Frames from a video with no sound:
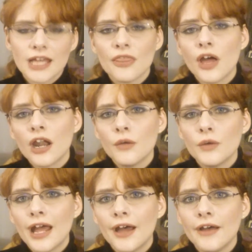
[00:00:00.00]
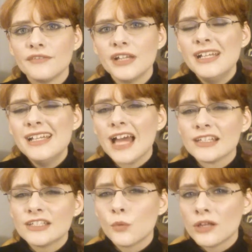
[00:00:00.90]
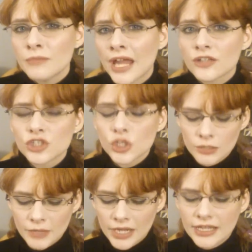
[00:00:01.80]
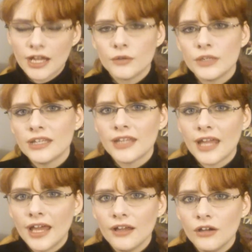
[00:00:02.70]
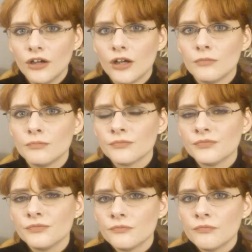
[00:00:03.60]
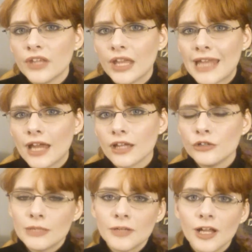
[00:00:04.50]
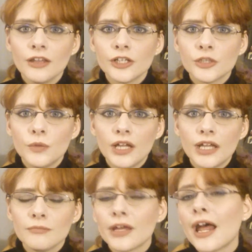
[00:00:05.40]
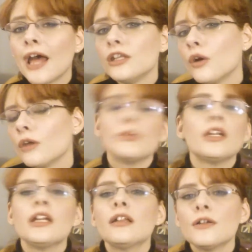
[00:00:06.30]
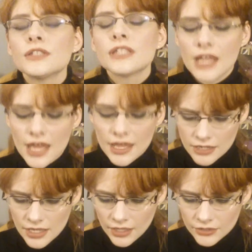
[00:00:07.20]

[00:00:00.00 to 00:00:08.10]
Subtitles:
I thought I would have at least one pan showing by now in that cream colored one, but I know I'm pretty close to that.